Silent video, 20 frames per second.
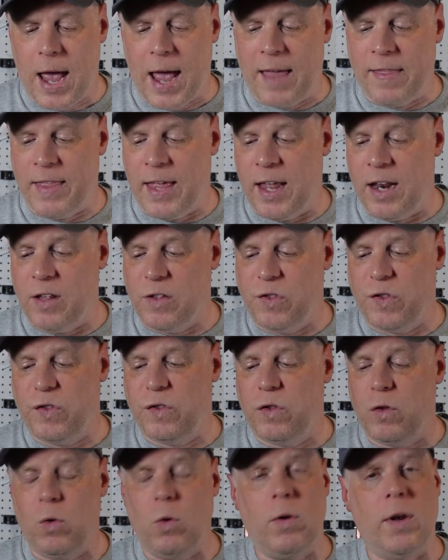and then as
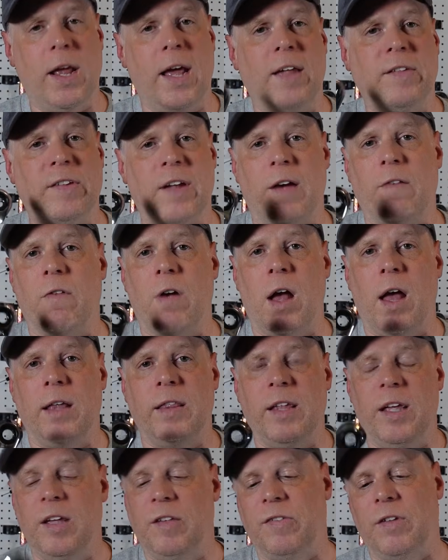soon as I
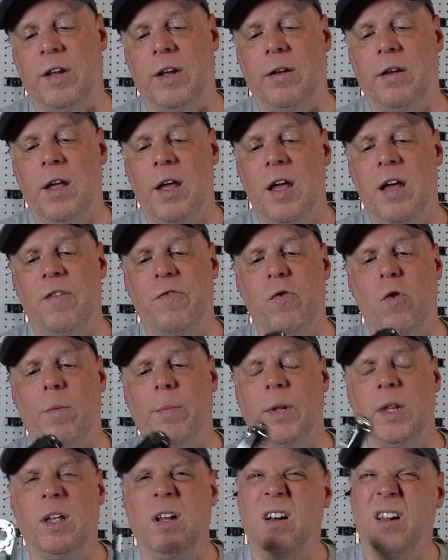ride these and
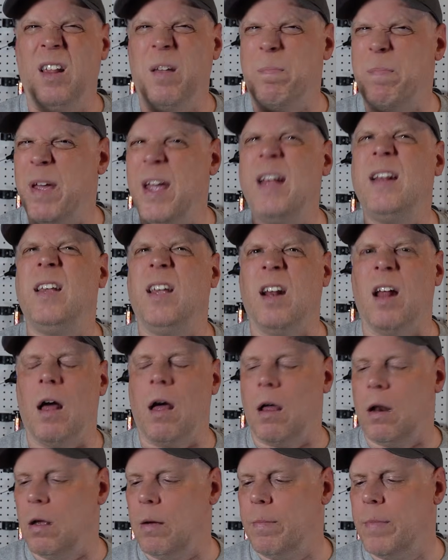form a little opinion
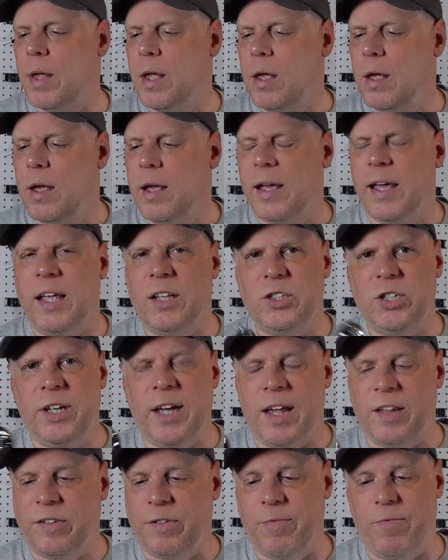on them, get you
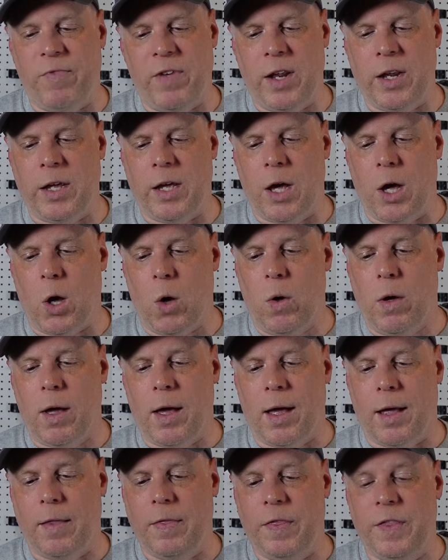guys some video,
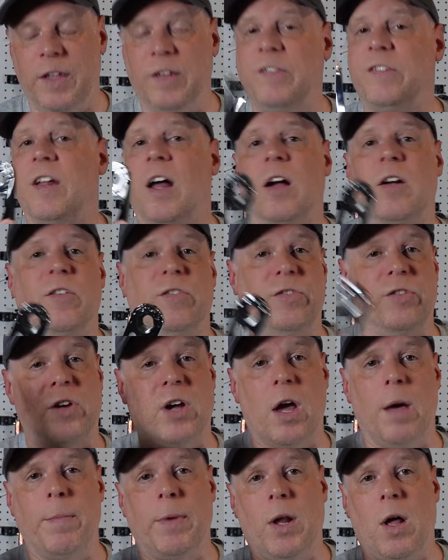these suckers are
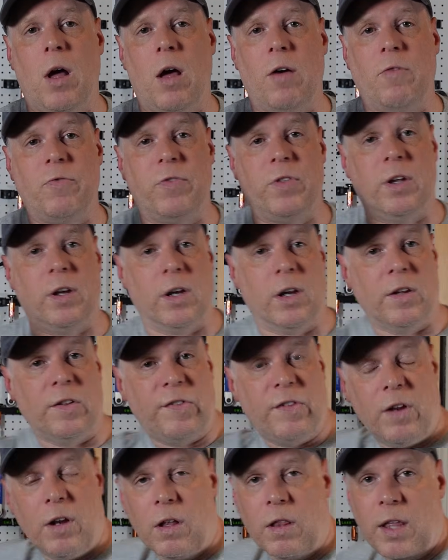coming off and they're going to
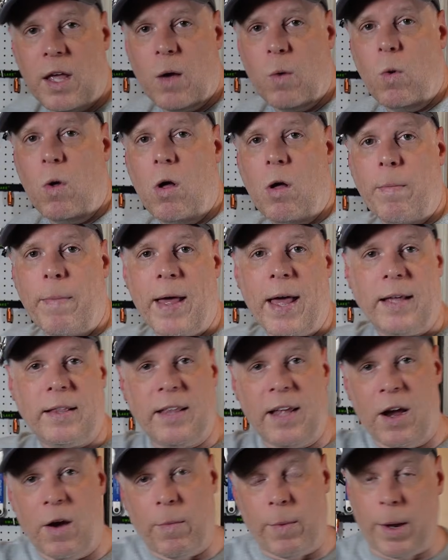sit on that wall back
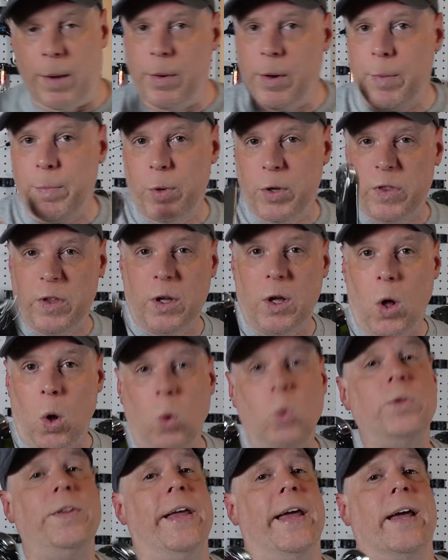there, and I'm going to put the
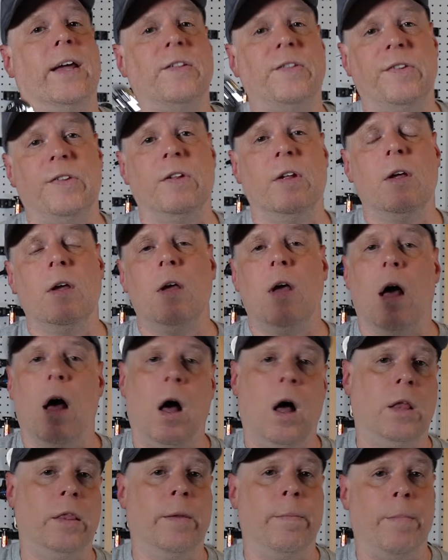Goldix
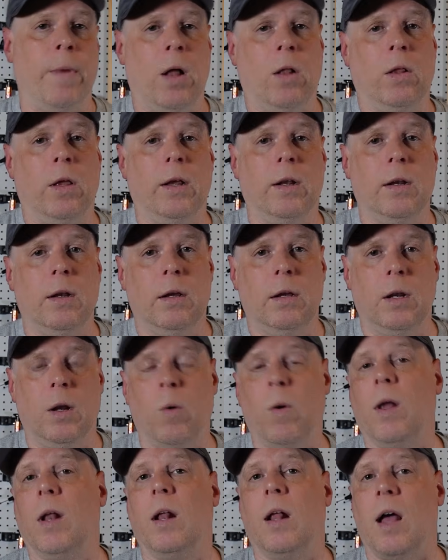on the mullet. You
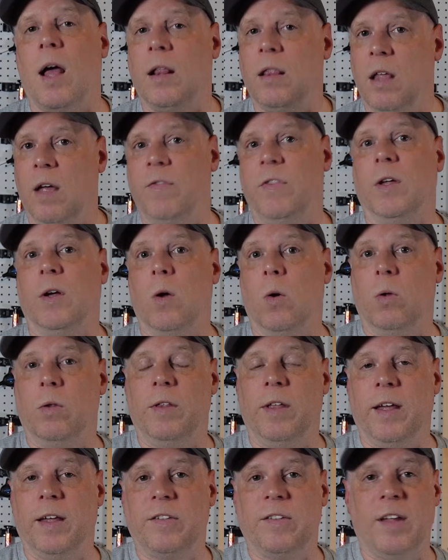know what, I love the
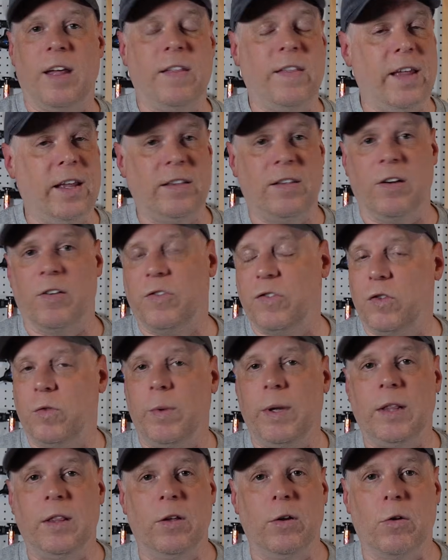Goldix. I think they're
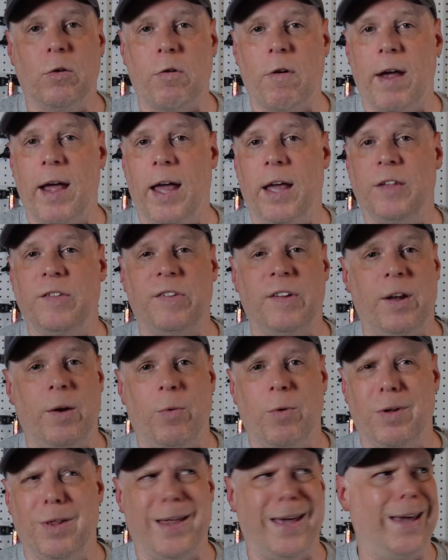sweet little cranks, and they
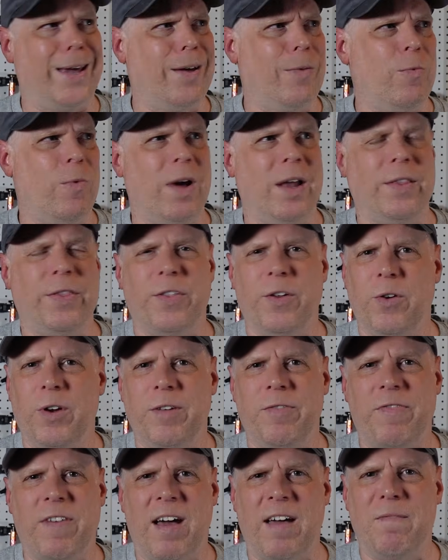were like what,
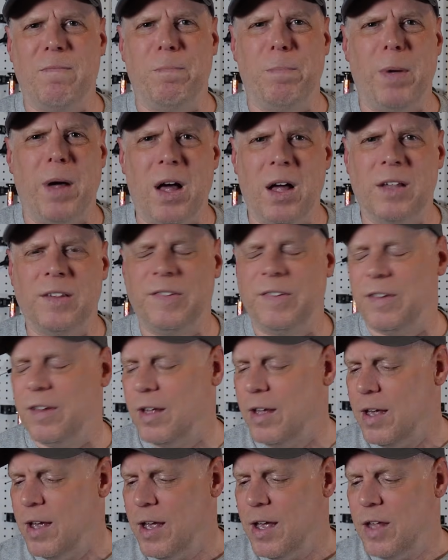35 bucks,
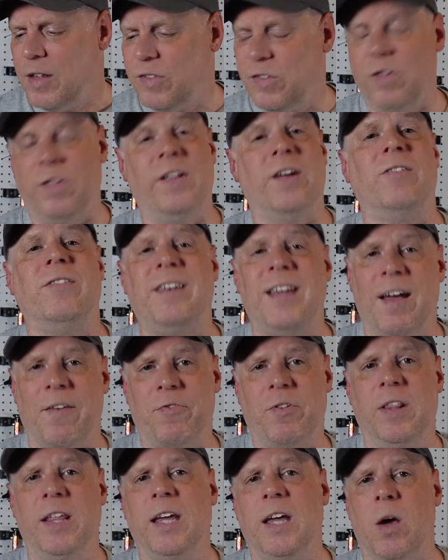so they're
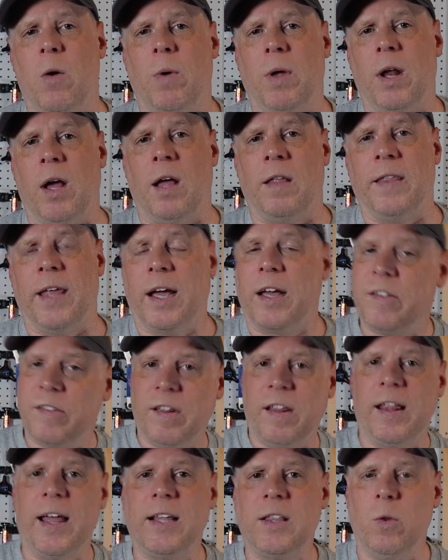definitely going on that because
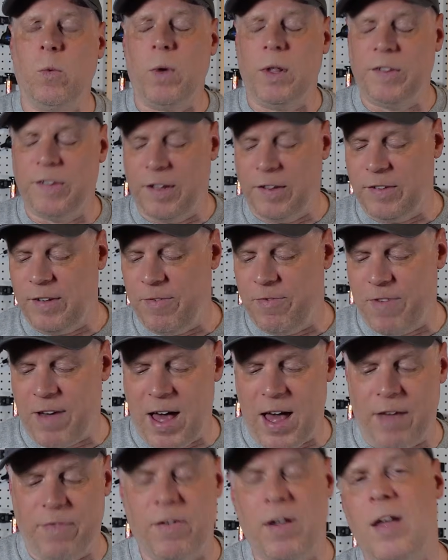I like the
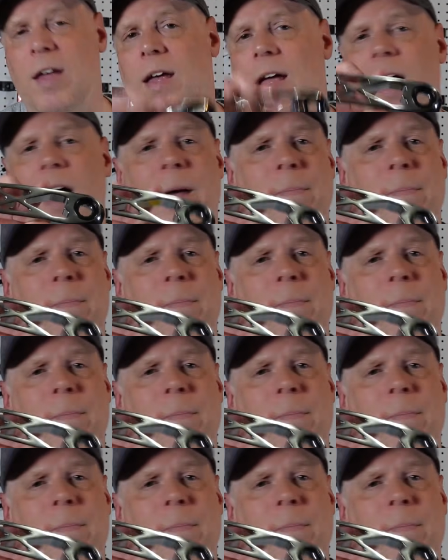165.